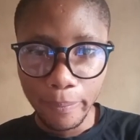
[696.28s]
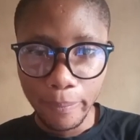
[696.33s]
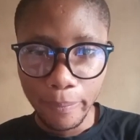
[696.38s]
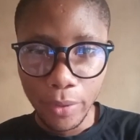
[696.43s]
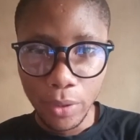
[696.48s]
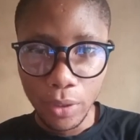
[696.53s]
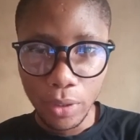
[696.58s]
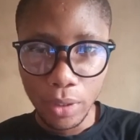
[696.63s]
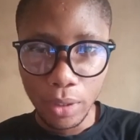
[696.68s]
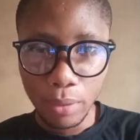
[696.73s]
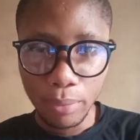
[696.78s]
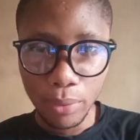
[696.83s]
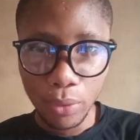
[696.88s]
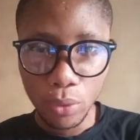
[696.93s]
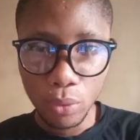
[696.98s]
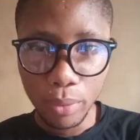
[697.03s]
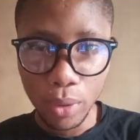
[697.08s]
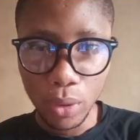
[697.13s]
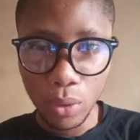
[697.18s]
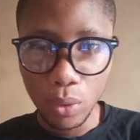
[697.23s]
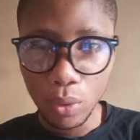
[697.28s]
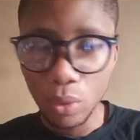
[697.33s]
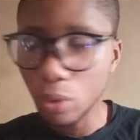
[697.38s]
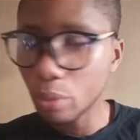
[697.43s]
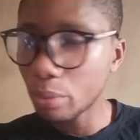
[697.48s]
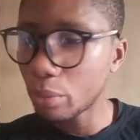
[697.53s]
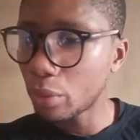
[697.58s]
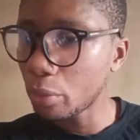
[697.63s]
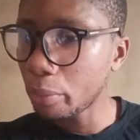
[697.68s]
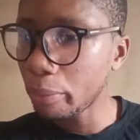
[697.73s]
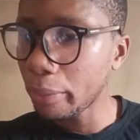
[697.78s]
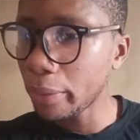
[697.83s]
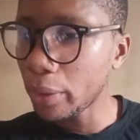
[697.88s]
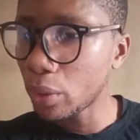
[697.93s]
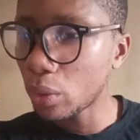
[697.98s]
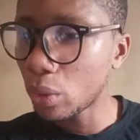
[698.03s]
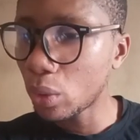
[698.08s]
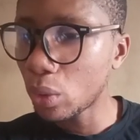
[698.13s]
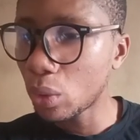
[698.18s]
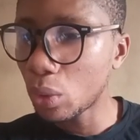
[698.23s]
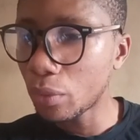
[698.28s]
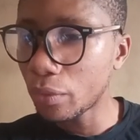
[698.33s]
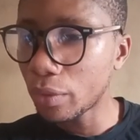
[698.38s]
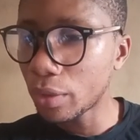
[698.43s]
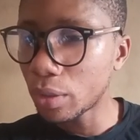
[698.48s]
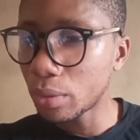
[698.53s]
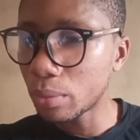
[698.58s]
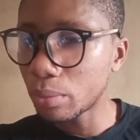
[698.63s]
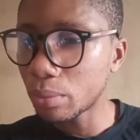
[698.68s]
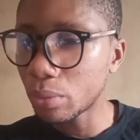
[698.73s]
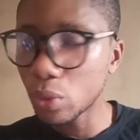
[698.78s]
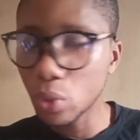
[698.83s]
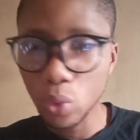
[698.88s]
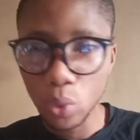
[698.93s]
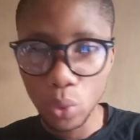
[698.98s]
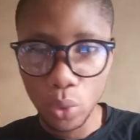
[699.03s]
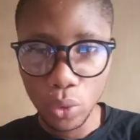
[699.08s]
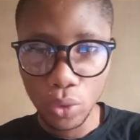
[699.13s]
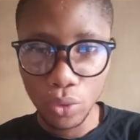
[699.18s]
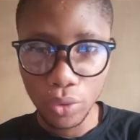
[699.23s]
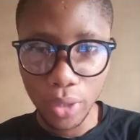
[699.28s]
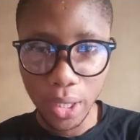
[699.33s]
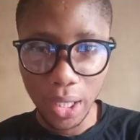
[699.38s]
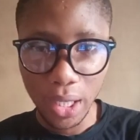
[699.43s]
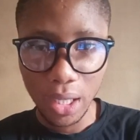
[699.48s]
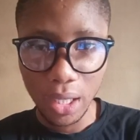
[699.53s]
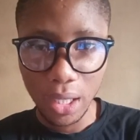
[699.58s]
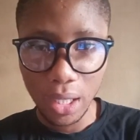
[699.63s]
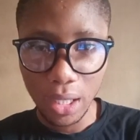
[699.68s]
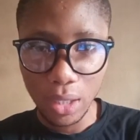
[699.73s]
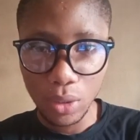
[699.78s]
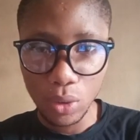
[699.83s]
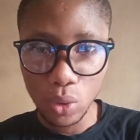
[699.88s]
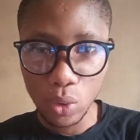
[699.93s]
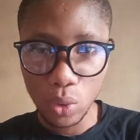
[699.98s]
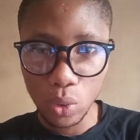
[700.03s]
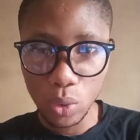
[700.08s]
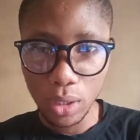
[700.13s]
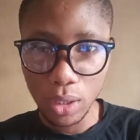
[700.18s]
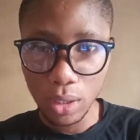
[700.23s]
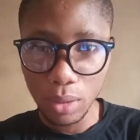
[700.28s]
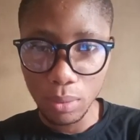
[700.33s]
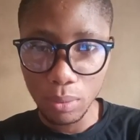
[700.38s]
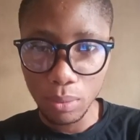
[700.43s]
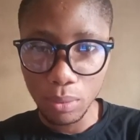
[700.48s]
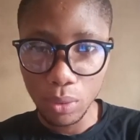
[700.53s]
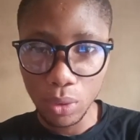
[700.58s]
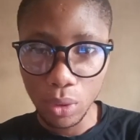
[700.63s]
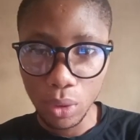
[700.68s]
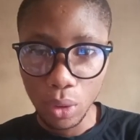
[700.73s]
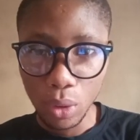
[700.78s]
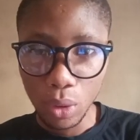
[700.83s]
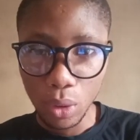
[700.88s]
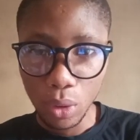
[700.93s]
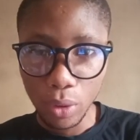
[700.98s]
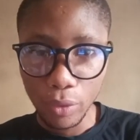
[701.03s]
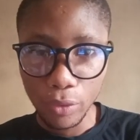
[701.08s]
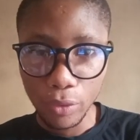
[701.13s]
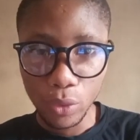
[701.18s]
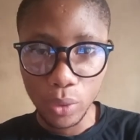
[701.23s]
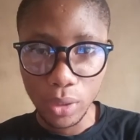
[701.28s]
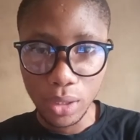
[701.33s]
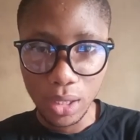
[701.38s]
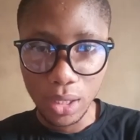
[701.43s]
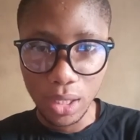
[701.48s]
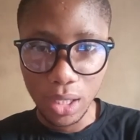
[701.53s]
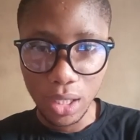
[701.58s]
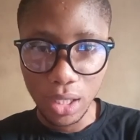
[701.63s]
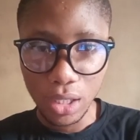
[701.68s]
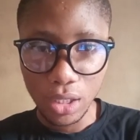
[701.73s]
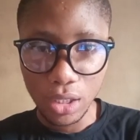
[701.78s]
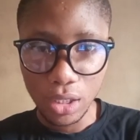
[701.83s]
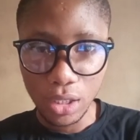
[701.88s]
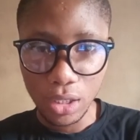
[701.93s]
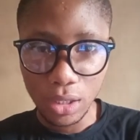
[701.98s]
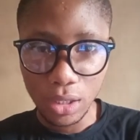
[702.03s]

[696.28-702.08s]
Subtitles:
You need bone meal of 200 k and of 20 kg.